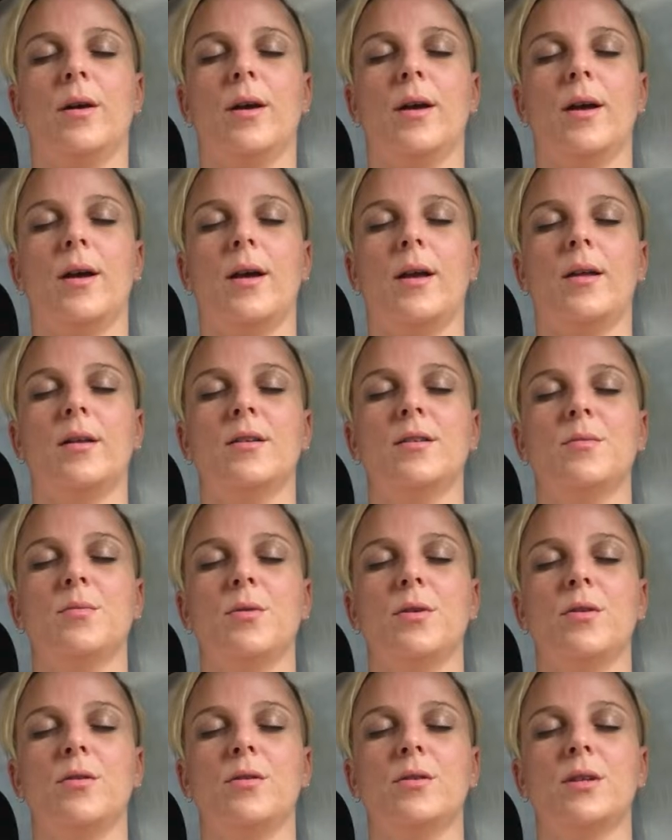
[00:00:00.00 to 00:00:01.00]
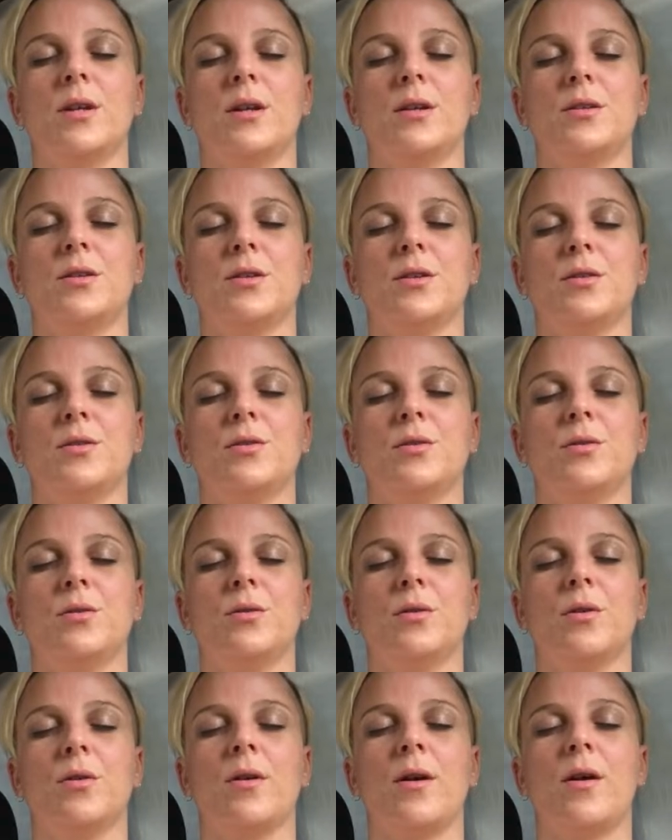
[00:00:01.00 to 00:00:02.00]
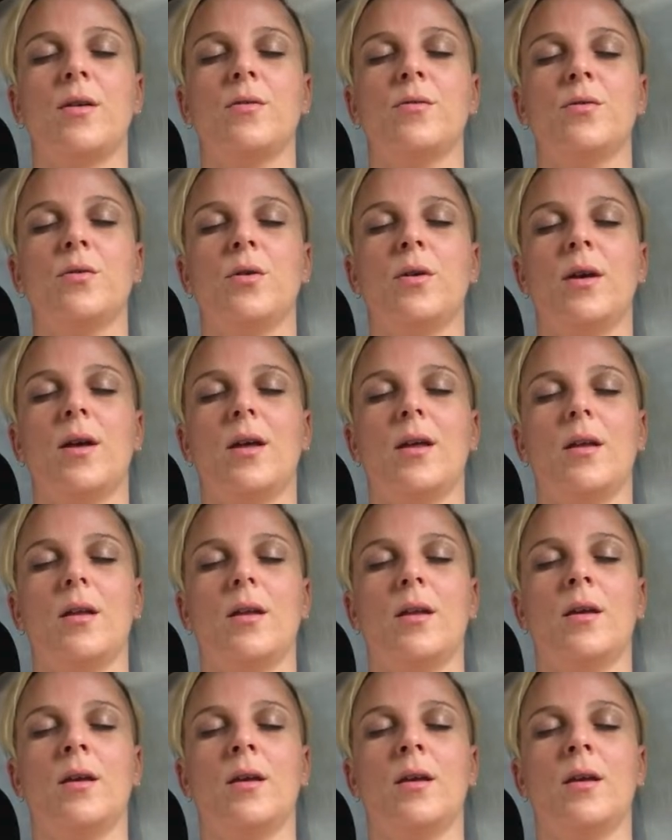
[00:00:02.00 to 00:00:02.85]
Okay, and just bring your attention to the crown of your head,